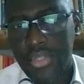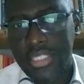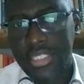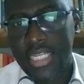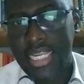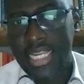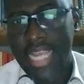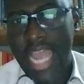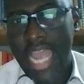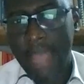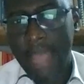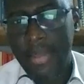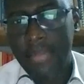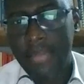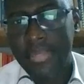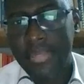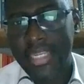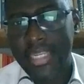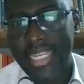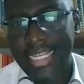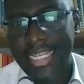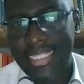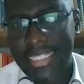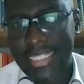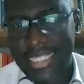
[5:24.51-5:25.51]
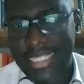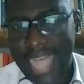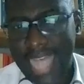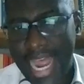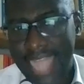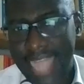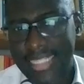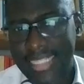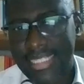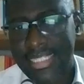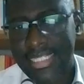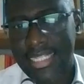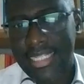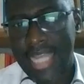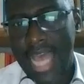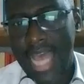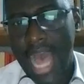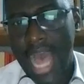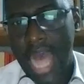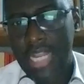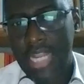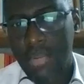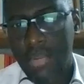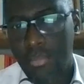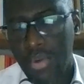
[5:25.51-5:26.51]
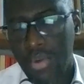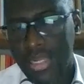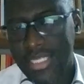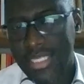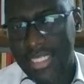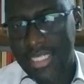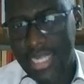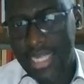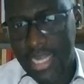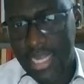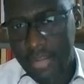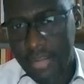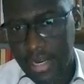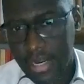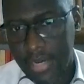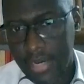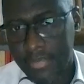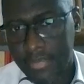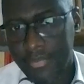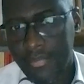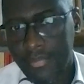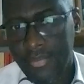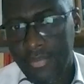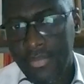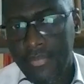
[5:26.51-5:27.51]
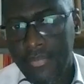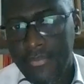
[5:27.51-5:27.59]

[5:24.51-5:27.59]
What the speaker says: using MMT insights at the policy level.